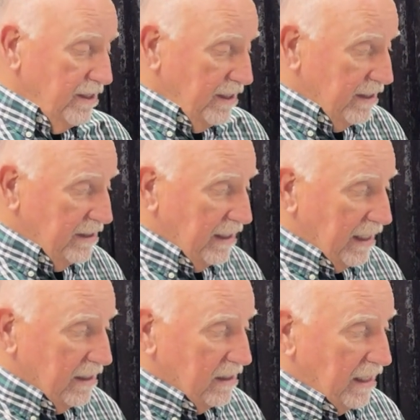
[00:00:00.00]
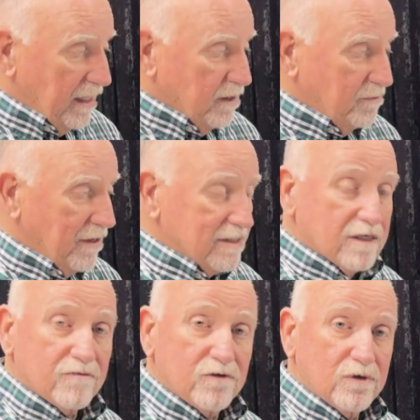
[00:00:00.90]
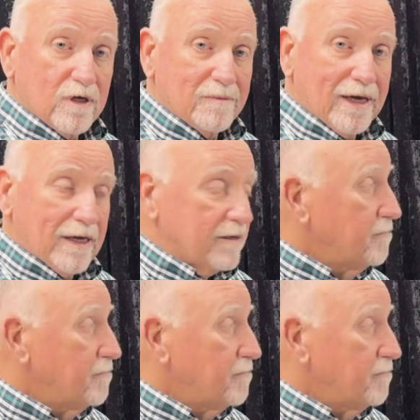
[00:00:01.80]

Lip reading: in the LA positive 2 command.